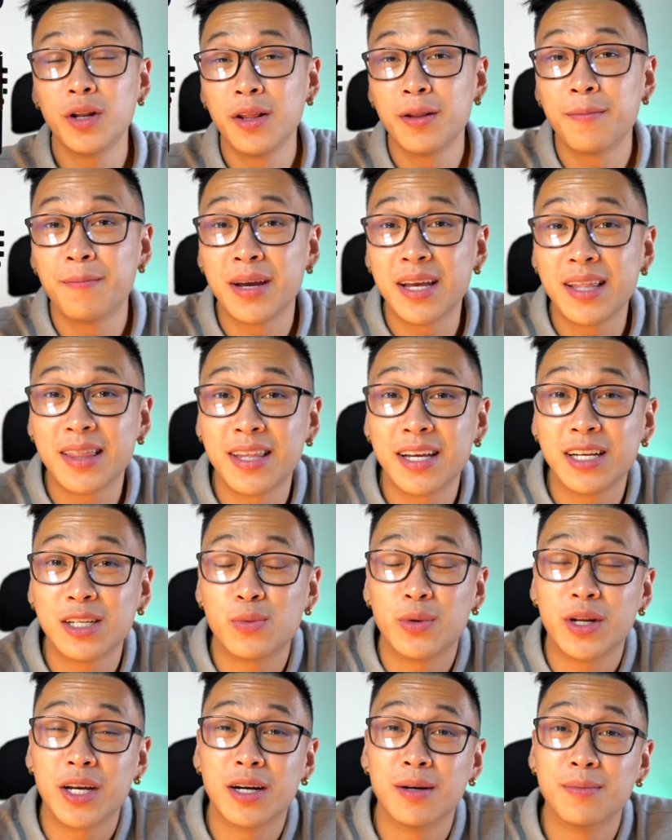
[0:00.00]
of the main things
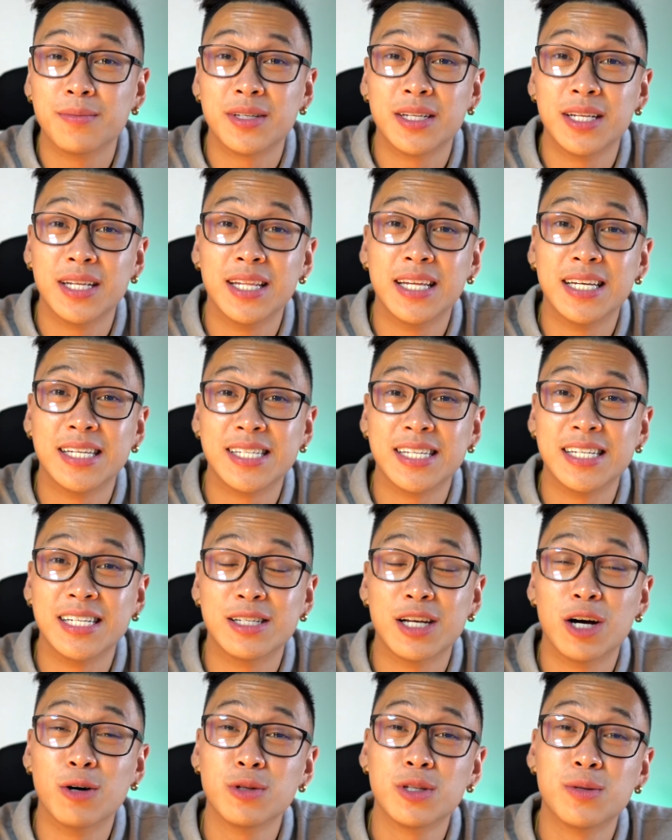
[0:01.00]
when it comes to this is
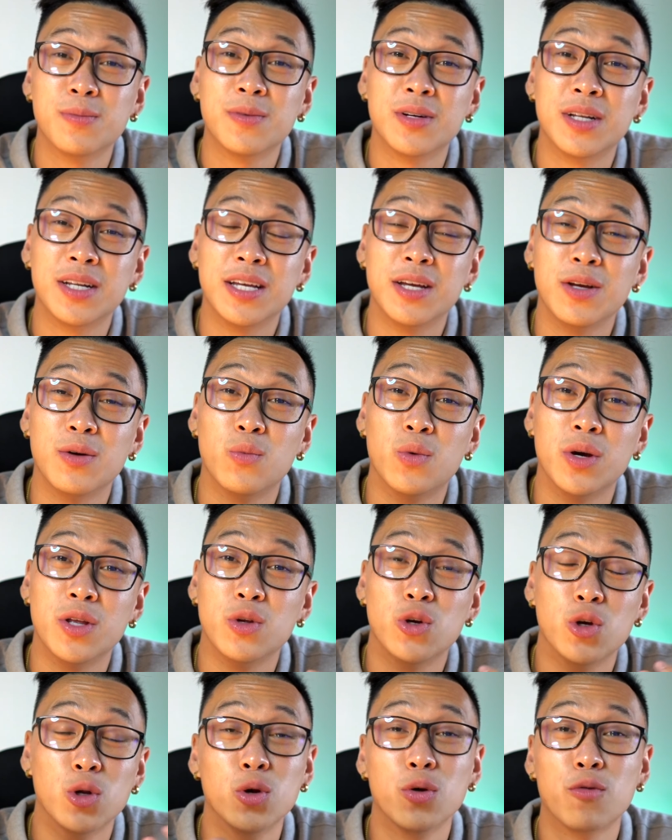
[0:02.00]
ultimately when
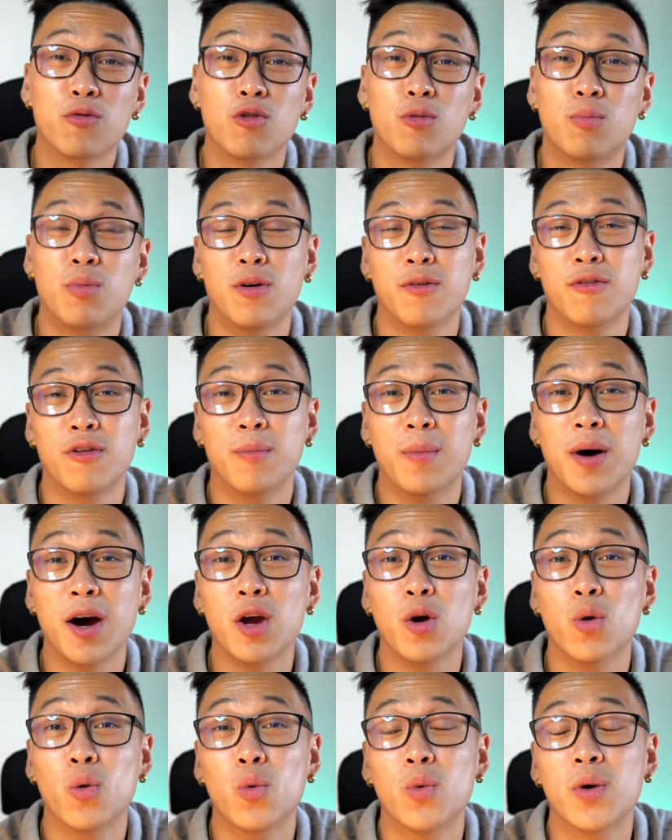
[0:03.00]
you look for a prop firm, I
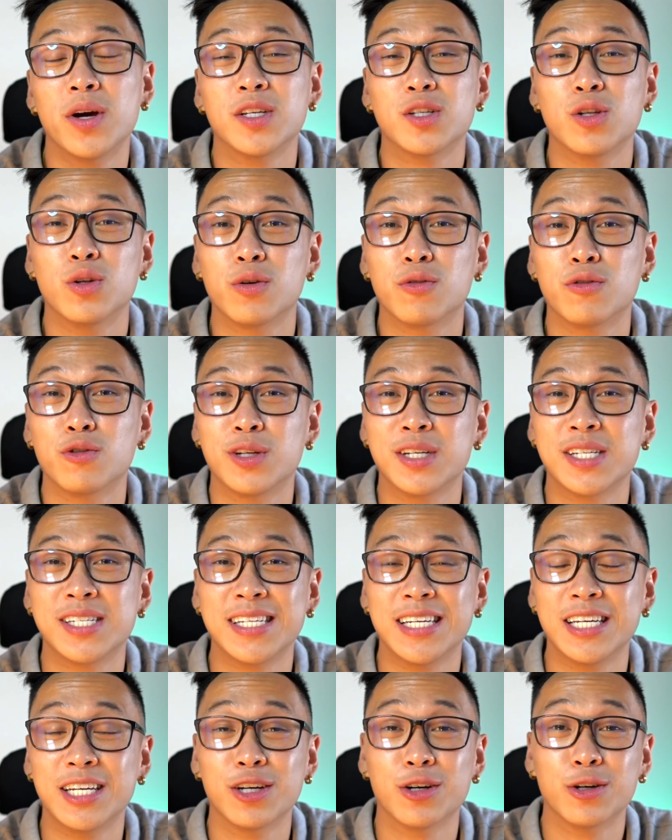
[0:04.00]
always look for the
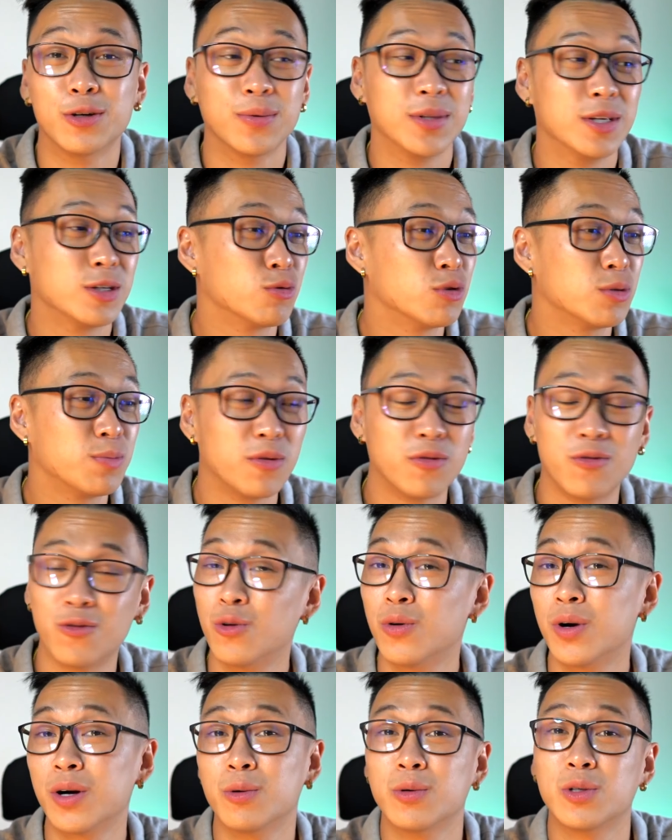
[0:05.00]
CEO. This was
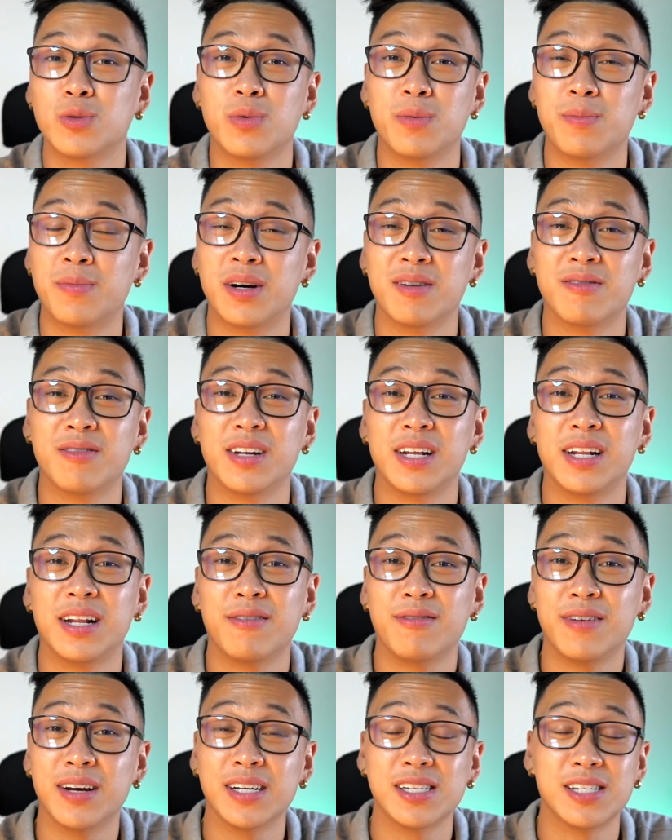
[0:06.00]
before I was with
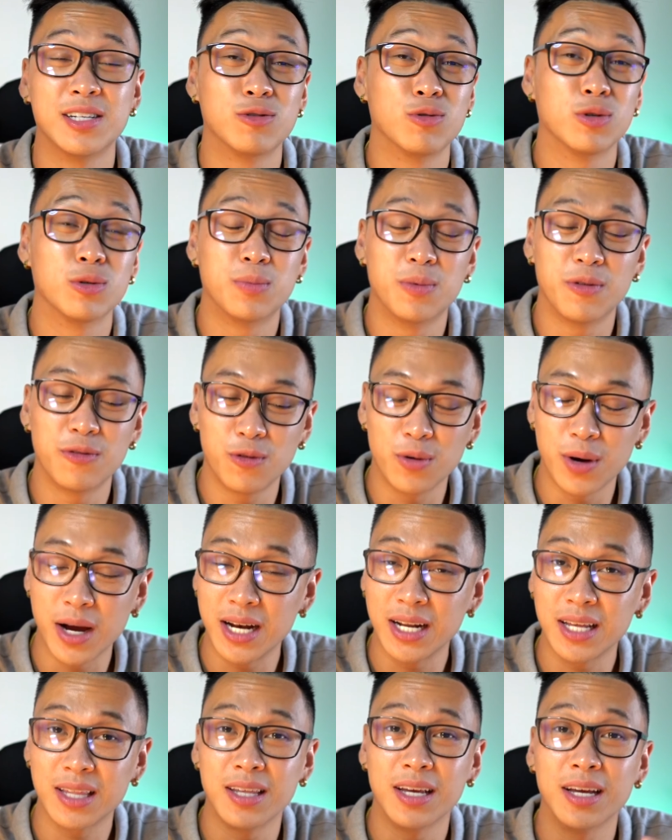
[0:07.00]
MyFundedFX. This was before
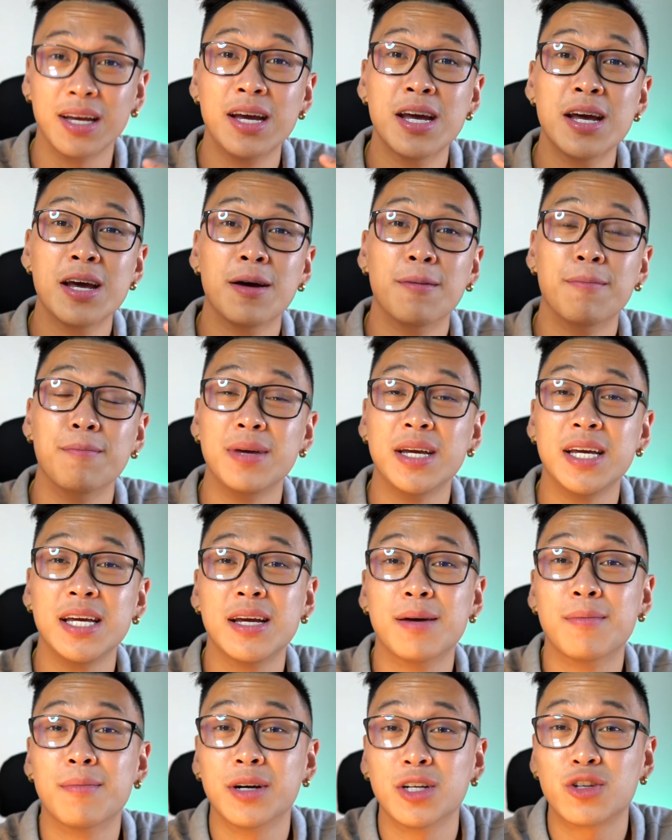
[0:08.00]
anything.
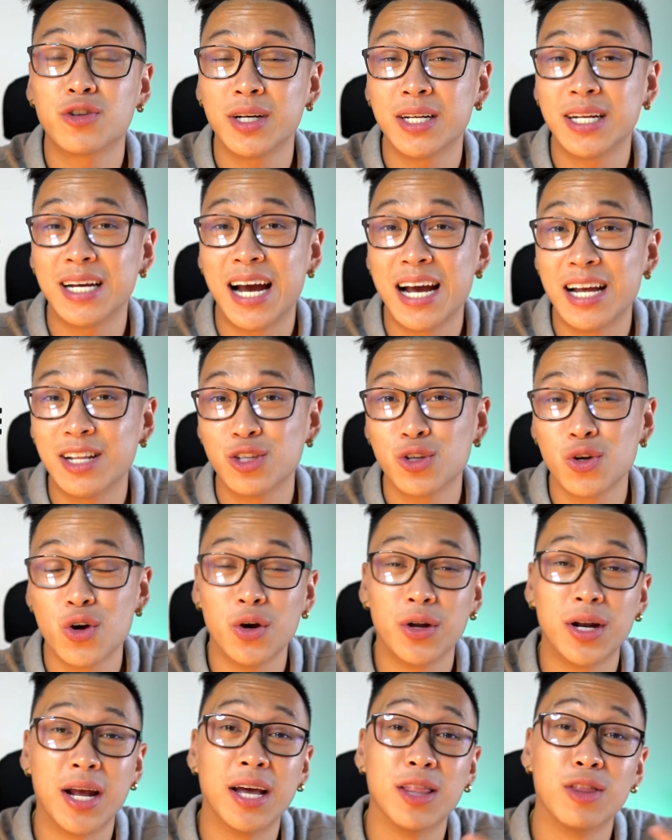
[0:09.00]
Me, my trader
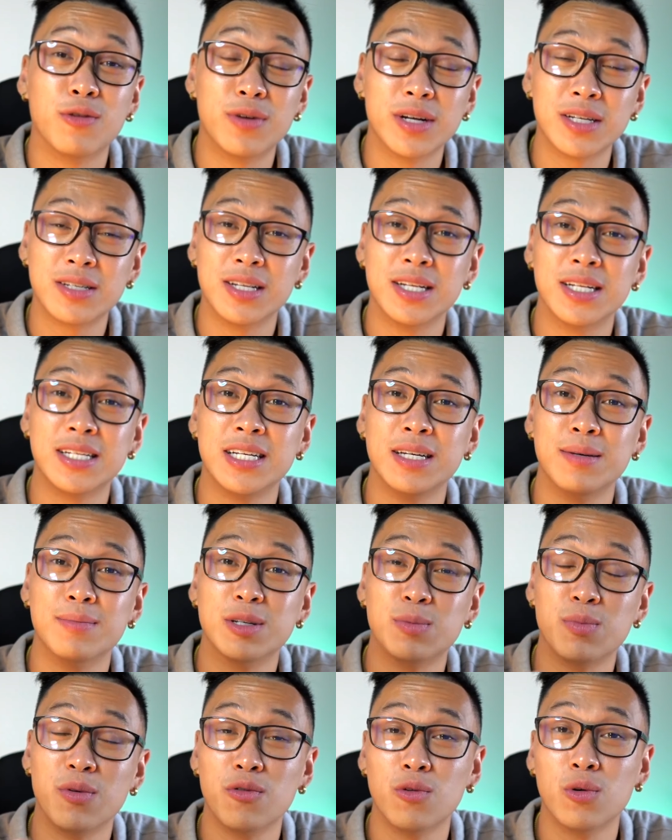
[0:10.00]
Anton, and the rest of the team
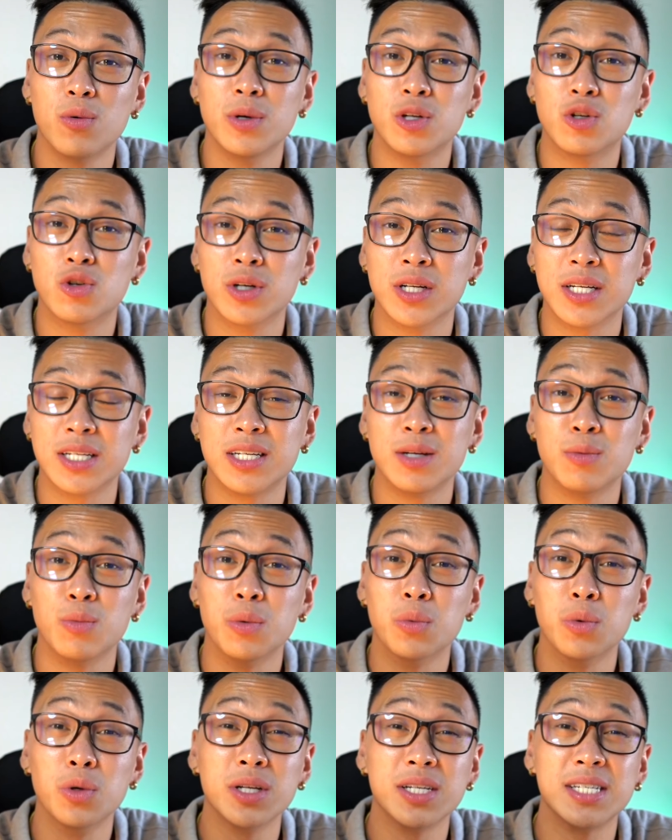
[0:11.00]
is before we join a team, we
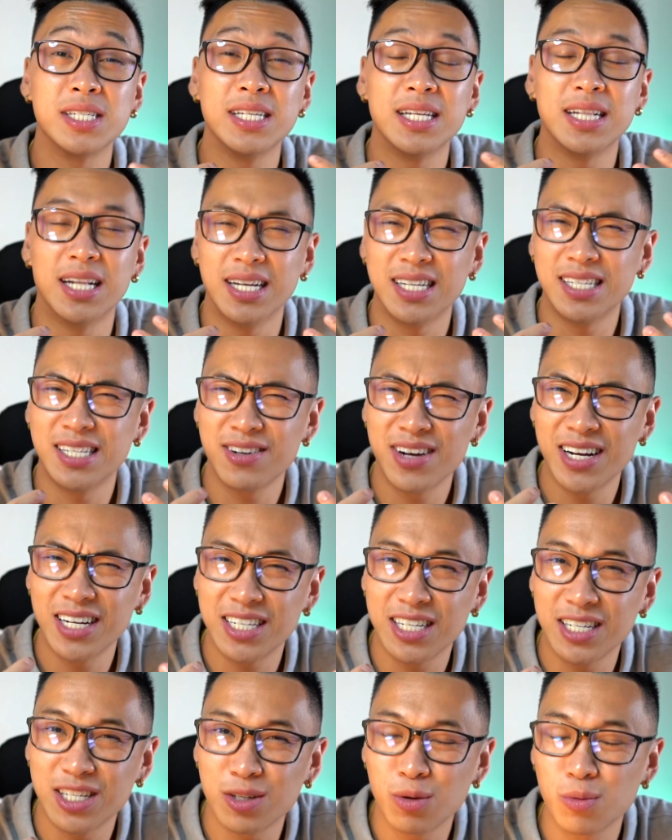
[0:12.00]
want to see that is there
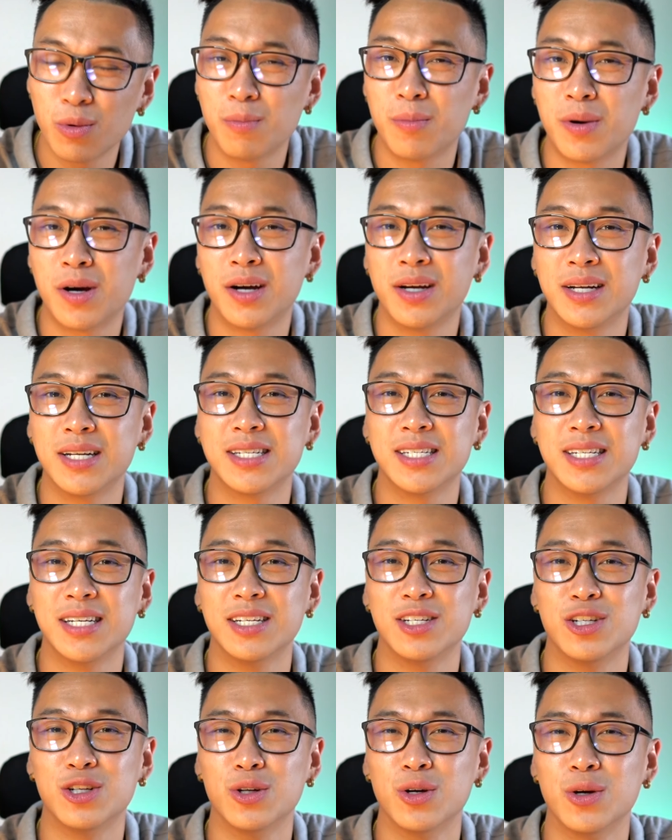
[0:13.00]
actually someone behind the
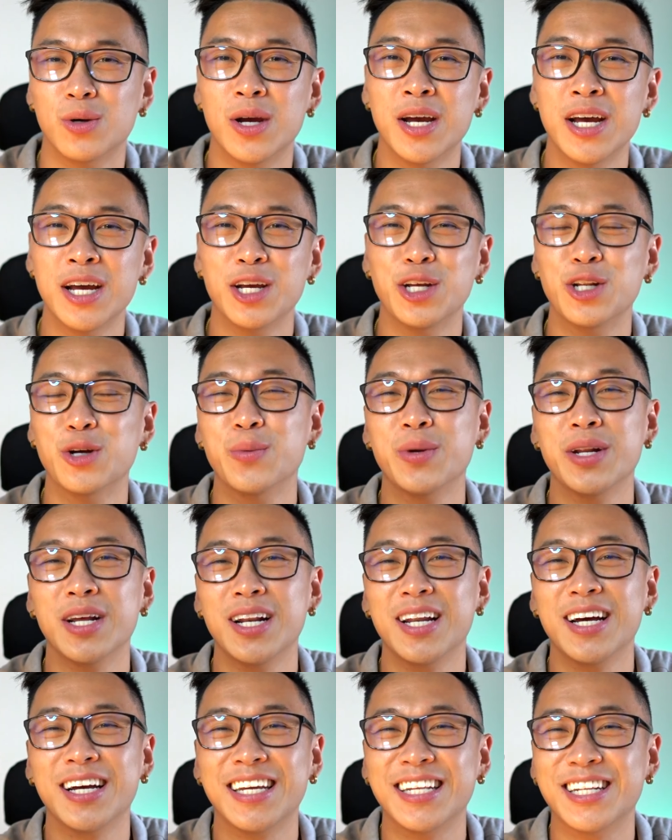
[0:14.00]
scenes. You know, you don't want it
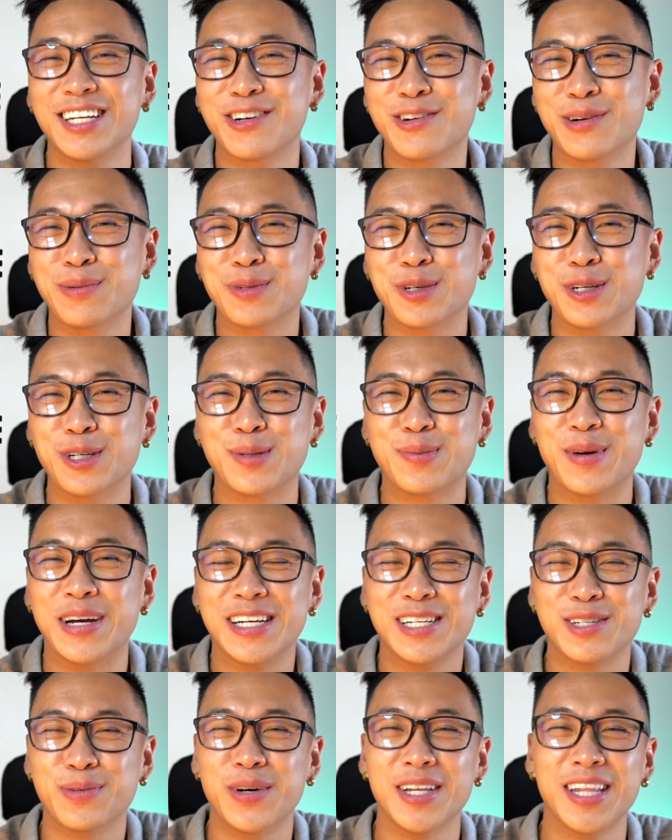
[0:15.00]
like in the crypto
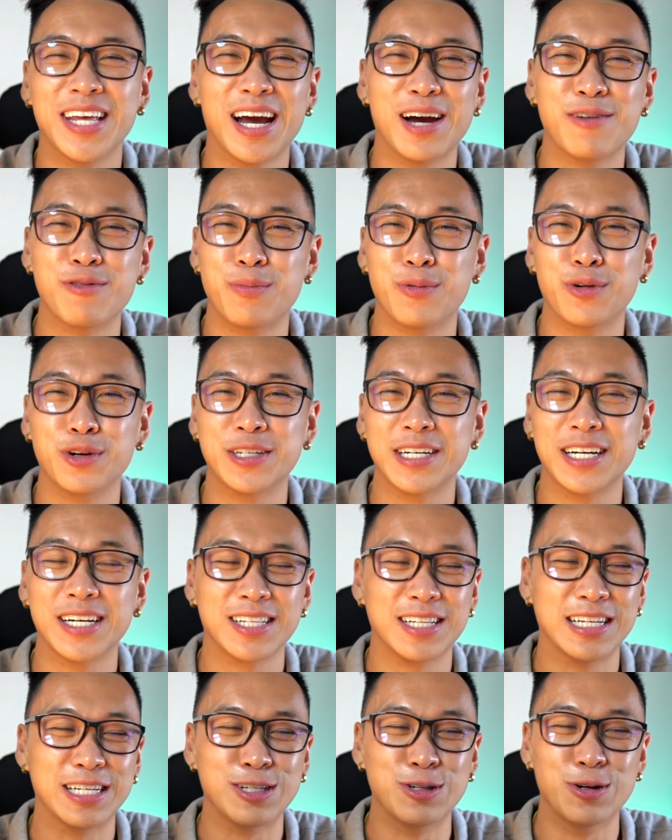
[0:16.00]
space where they have a
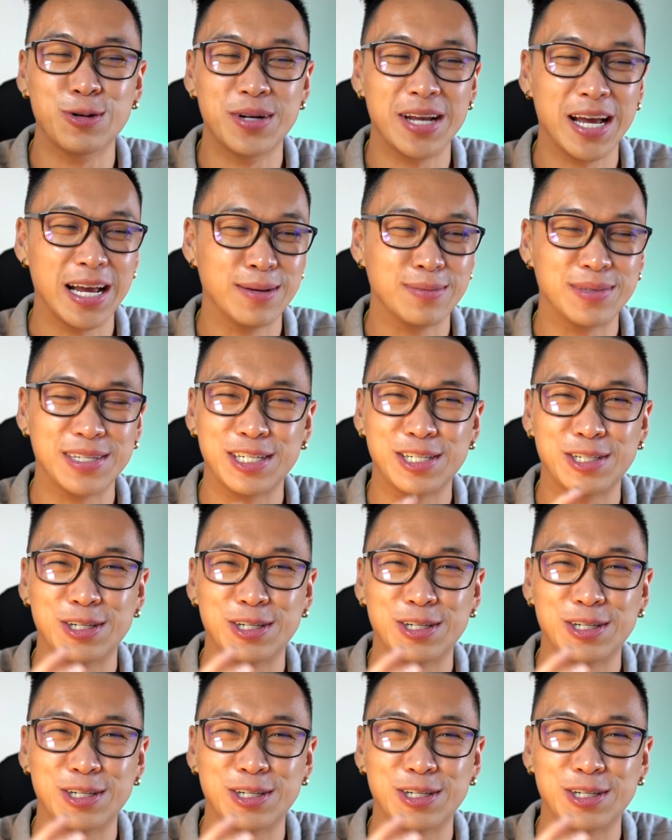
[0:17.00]
project, there's no names, it's